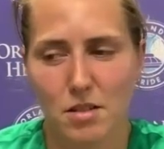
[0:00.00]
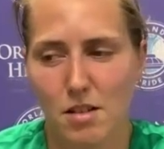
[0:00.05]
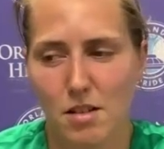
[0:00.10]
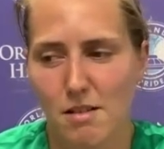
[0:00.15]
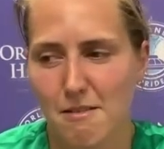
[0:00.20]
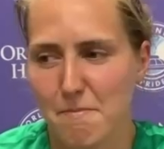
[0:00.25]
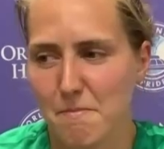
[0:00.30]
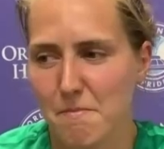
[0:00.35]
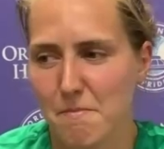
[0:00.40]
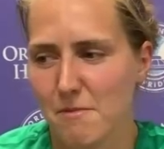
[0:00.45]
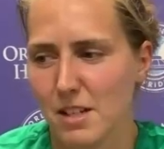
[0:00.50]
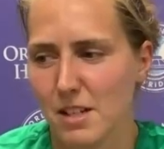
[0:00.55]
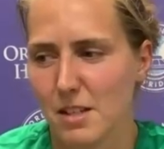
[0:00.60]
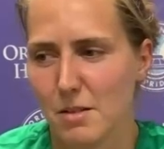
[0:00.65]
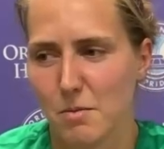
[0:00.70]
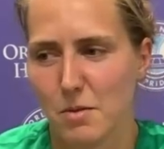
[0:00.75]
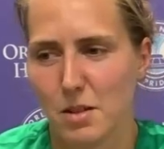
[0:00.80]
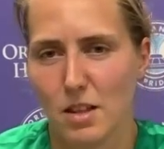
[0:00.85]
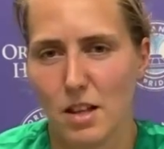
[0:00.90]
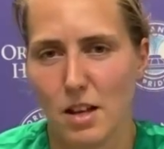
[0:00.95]

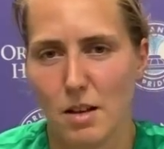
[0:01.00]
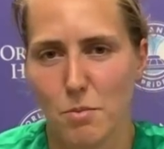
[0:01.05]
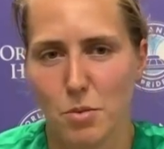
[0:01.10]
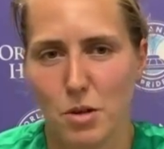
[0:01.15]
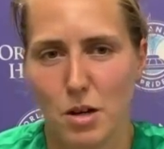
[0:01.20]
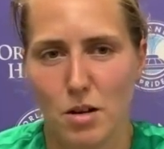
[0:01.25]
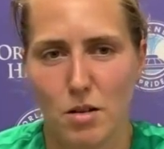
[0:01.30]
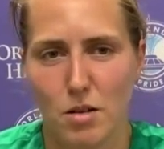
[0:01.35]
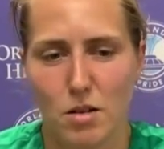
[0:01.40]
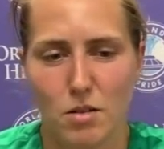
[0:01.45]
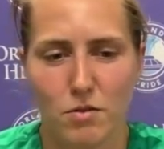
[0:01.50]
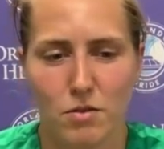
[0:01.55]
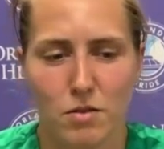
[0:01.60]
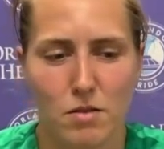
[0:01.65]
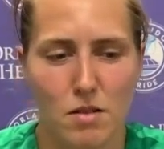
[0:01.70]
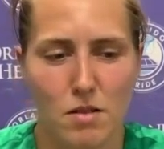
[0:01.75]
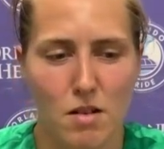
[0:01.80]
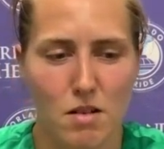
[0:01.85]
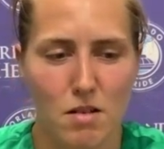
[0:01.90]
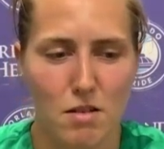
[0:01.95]
That's something that I'm proud
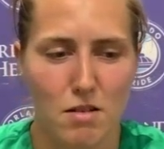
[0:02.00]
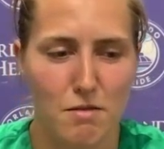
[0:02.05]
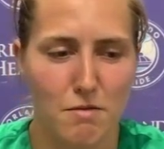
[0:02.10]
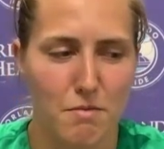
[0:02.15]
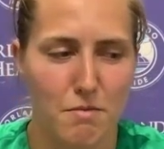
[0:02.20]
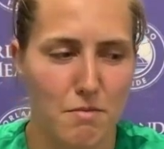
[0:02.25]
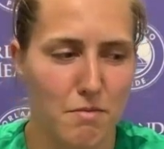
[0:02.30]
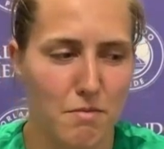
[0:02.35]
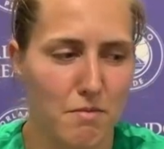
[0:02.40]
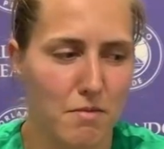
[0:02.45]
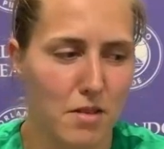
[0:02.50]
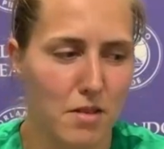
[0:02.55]
of.